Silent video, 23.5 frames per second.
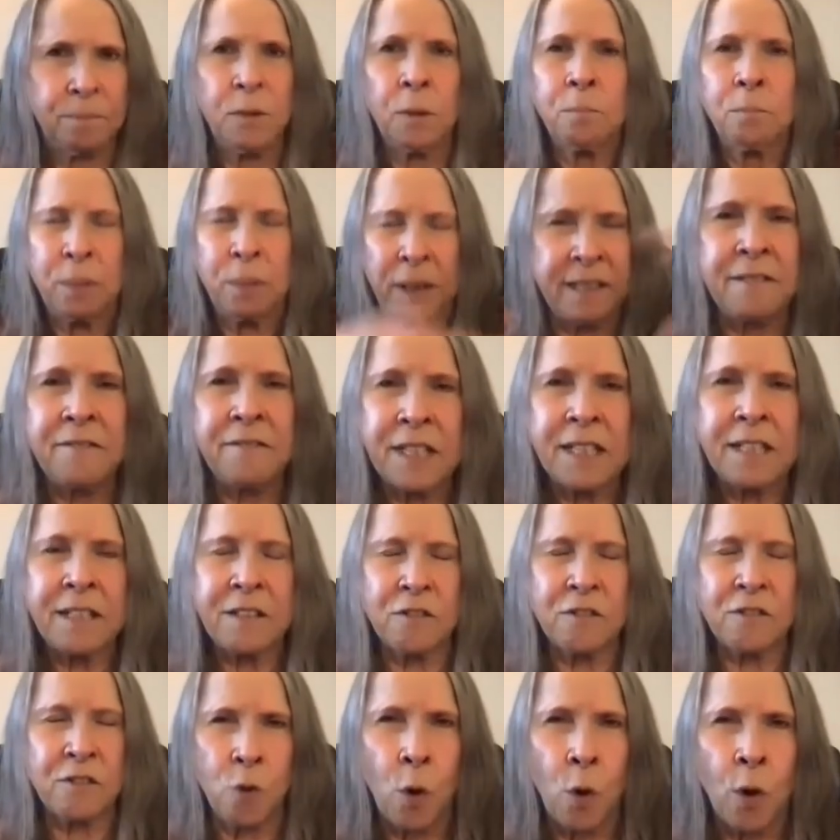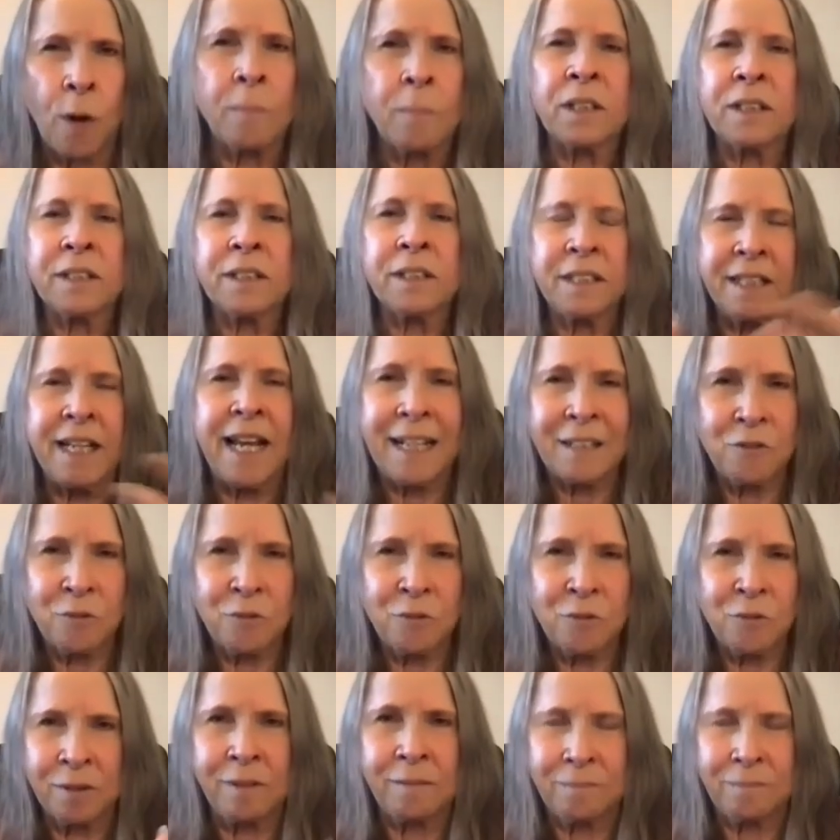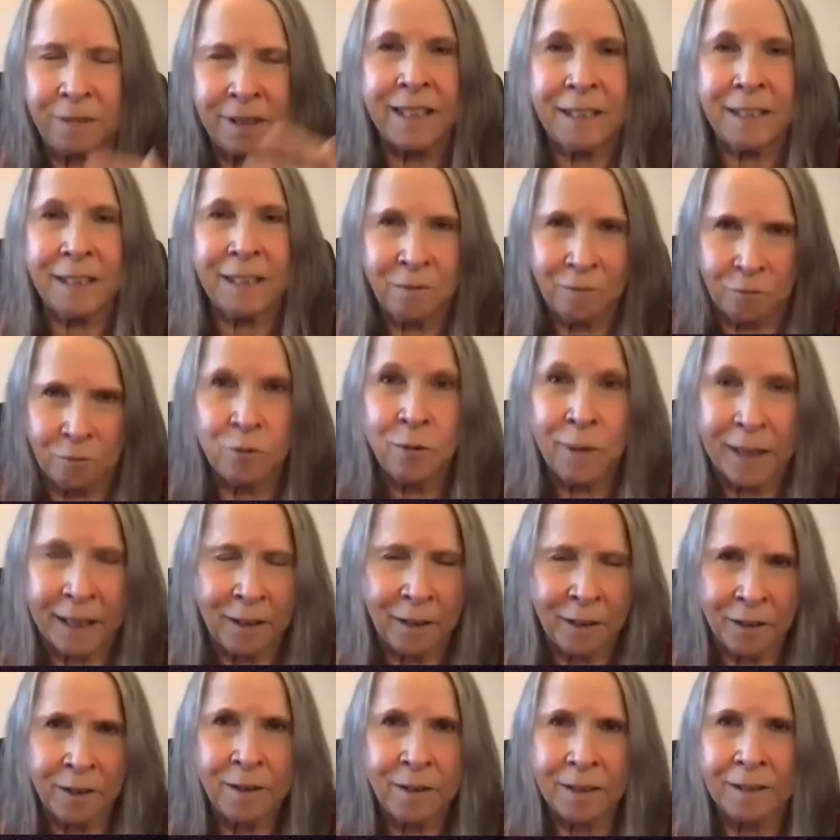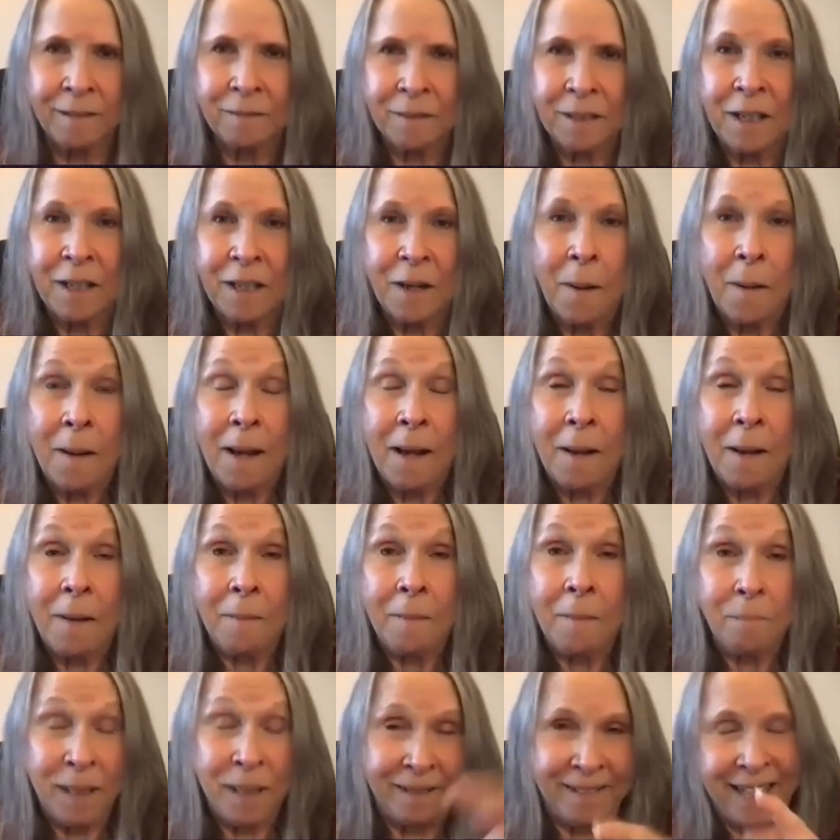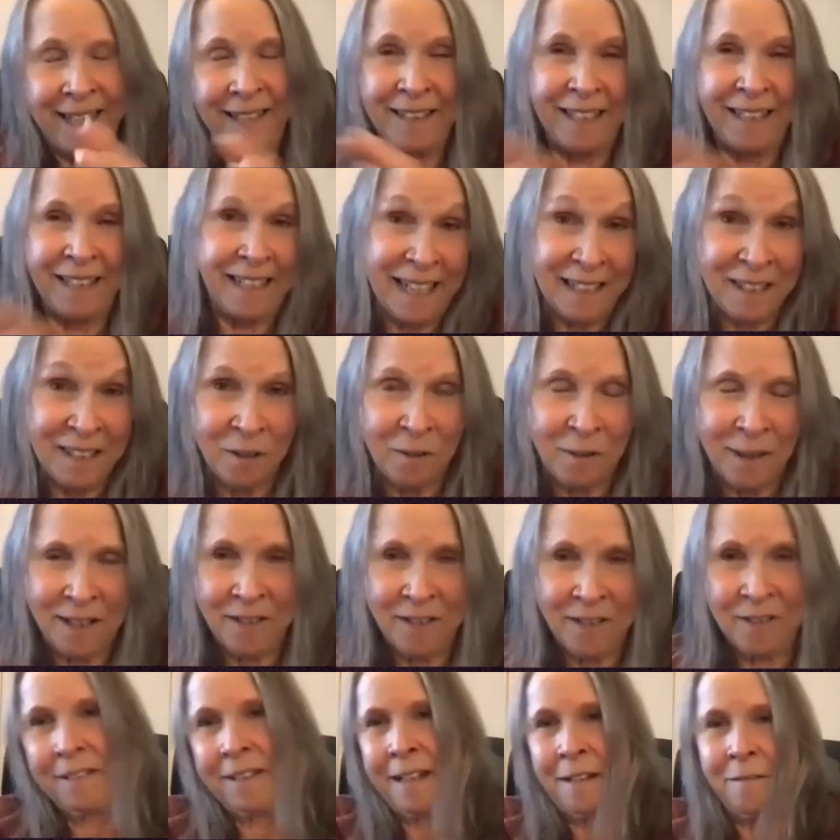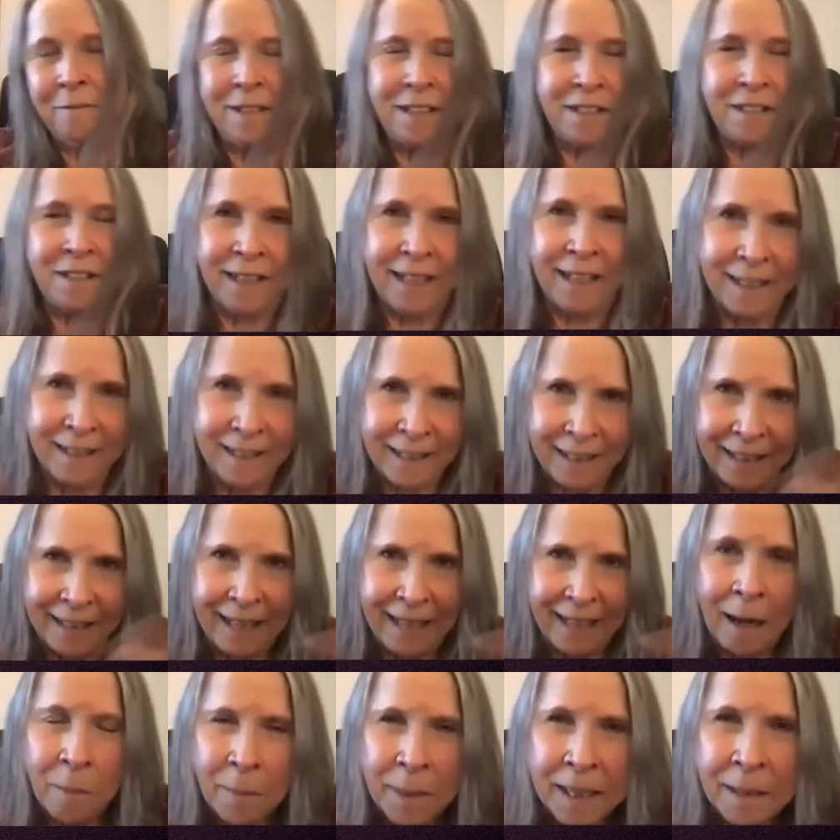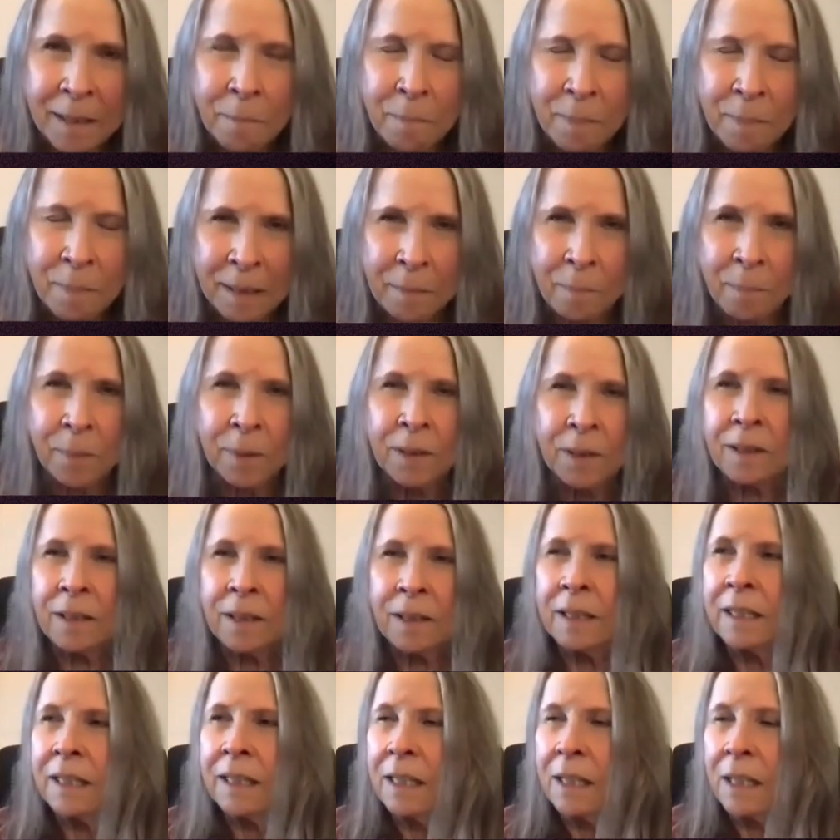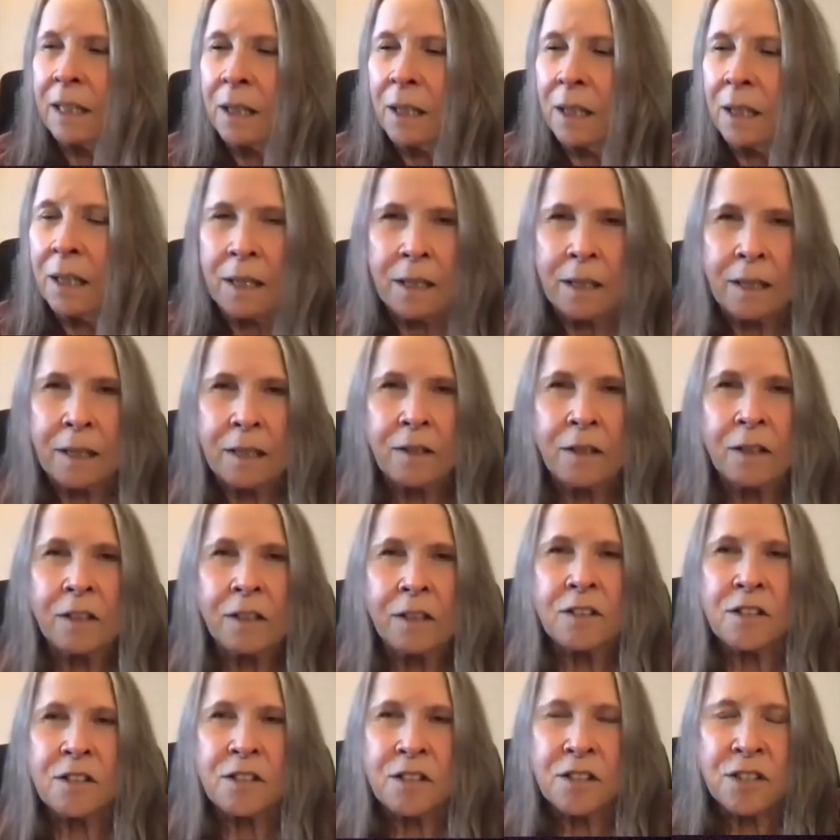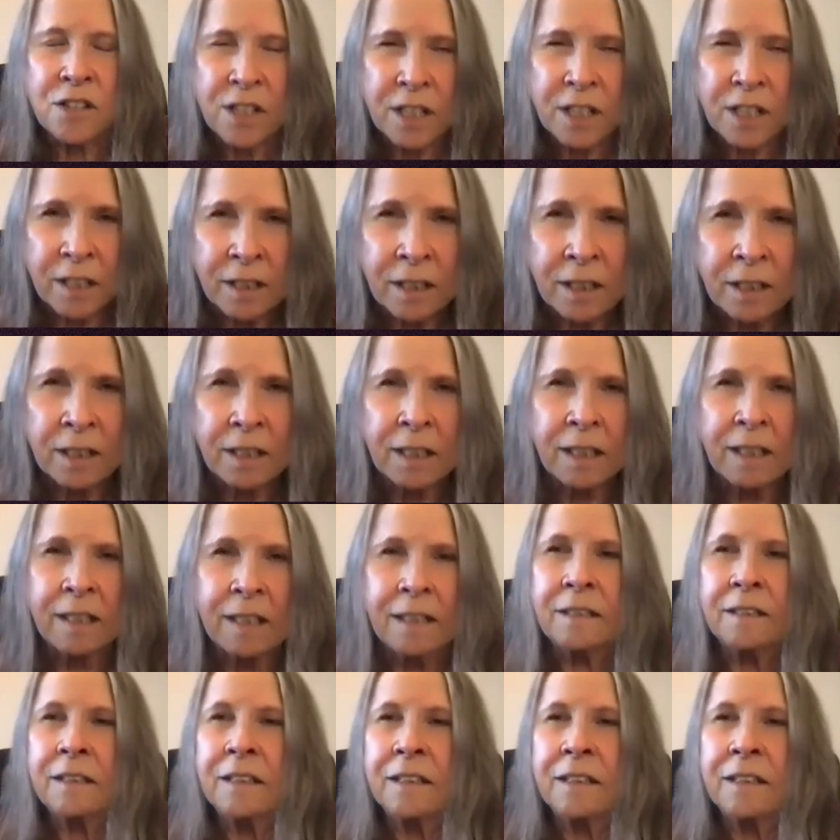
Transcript: don't believe that it's normal and natural to get triggered? But then the next question, they raise their hand, then how many people still